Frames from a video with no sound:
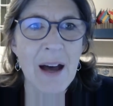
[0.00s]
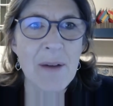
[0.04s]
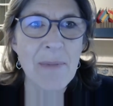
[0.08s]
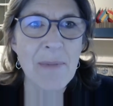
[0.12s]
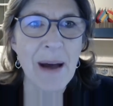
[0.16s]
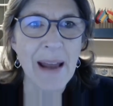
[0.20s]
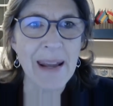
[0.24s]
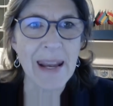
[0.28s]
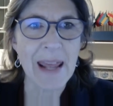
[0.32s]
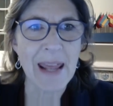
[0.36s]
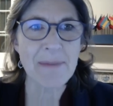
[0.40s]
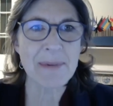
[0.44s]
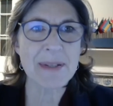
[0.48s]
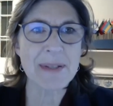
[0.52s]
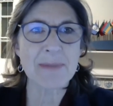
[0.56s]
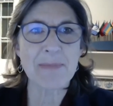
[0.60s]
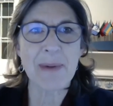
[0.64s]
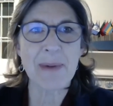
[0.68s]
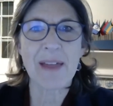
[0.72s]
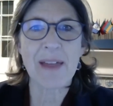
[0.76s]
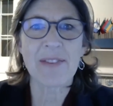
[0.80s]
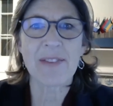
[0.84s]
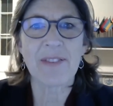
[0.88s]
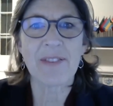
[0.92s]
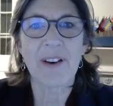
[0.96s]
My name is
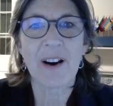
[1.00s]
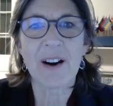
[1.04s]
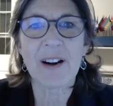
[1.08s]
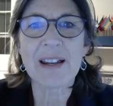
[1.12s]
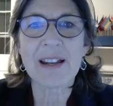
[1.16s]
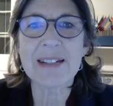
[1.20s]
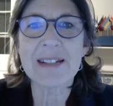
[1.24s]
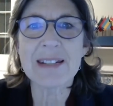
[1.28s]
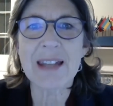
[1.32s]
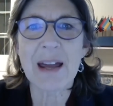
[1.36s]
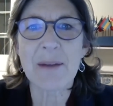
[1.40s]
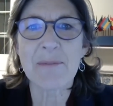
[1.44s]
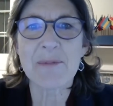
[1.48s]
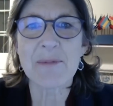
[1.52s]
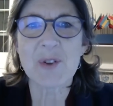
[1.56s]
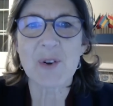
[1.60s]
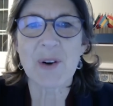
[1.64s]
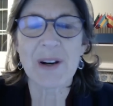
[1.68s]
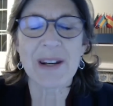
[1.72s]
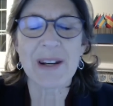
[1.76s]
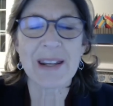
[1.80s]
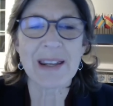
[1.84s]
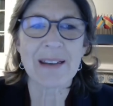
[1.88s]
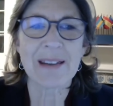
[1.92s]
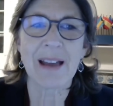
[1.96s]
Beth Vargas. I'm
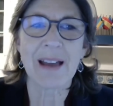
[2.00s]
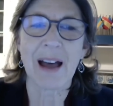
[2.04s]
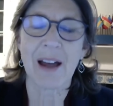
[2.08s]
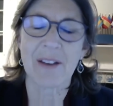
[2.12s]
joining,